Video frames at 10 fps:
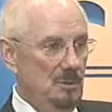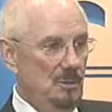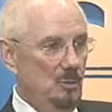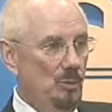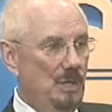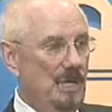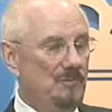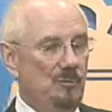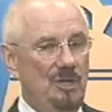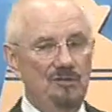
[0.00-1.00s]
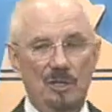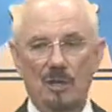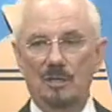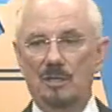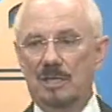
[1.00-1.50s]
we're going to have to raise not
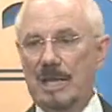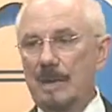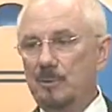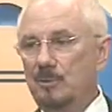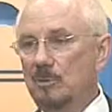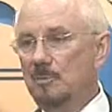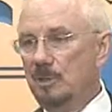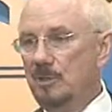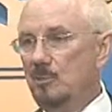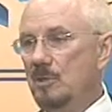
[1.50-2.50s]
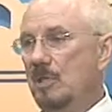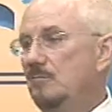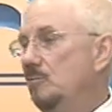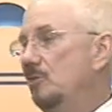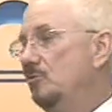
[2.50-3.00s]
only the capital to build it, we're going to
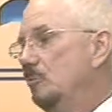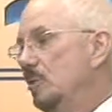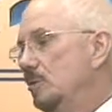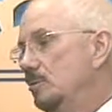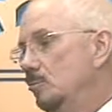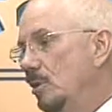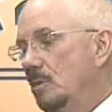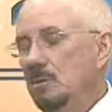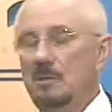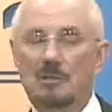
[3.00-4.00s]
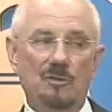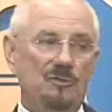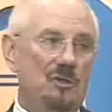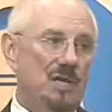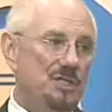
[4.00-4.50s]
have to raise the money to run it.
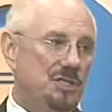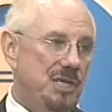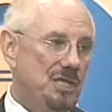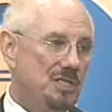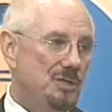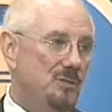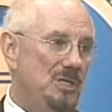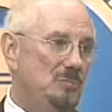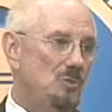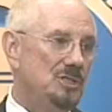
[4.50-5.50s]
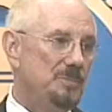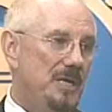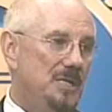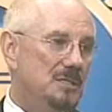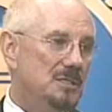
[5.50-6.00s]
So educationally, we need more
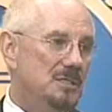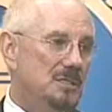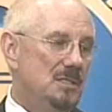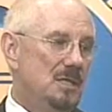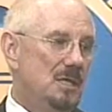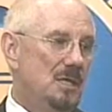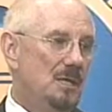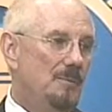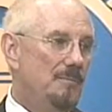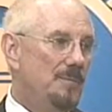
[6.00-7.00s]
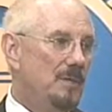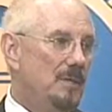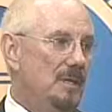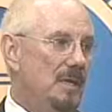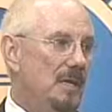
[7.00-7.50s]
space. Um,
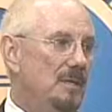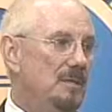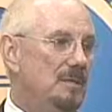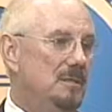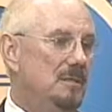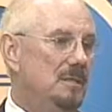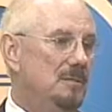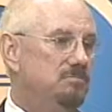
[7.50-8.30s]
and uh,